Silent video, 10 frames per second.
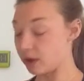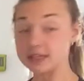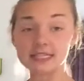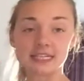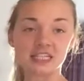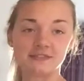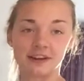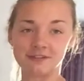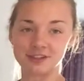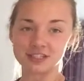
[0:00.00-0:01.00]
this dish is
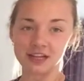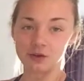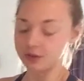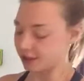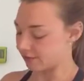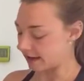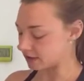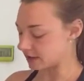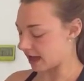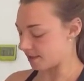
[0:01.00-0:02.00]
very versatile all year
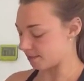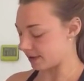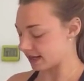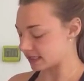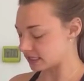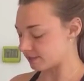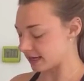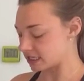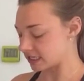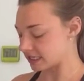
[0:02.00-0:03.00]
round, but
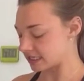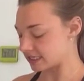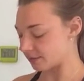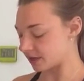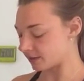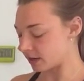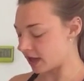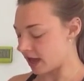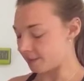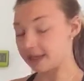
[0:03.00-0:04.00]
especially in the summer,
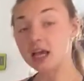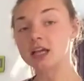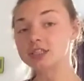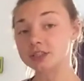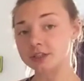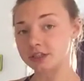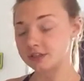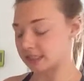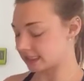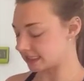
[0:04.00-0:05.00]
because you're
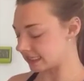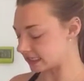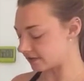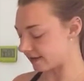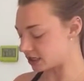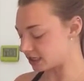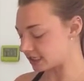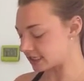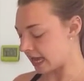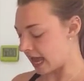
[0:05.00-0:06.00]
using seasonal
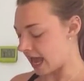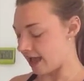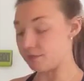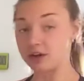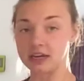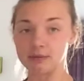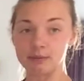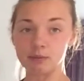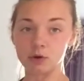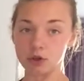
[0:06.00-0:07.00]
veggies, and they're going to
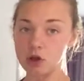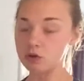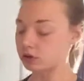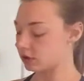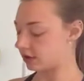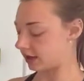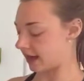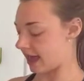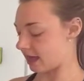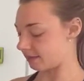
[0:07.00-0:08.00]
be more local, they're
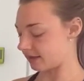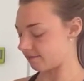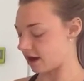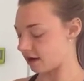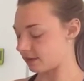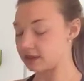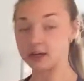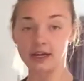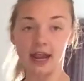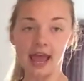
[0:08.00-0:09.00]
going to help the environment,
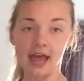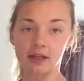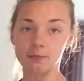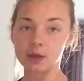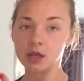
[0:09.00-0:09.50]
they're going to help